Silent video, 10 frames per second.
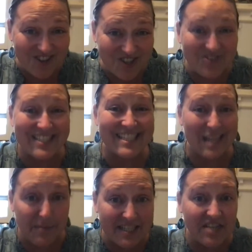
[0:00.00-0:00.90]
so it's
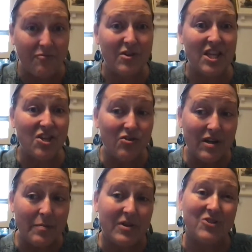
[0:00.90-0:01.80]
summative for the
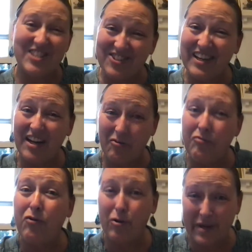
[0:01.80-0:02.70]
unit, but you're still getting
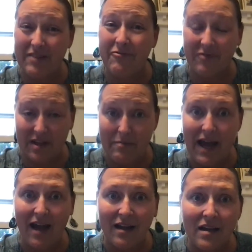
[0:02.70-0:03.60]
formative
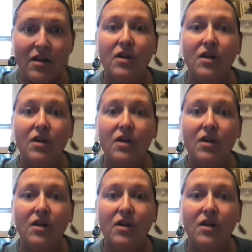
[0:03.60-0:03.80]
feedback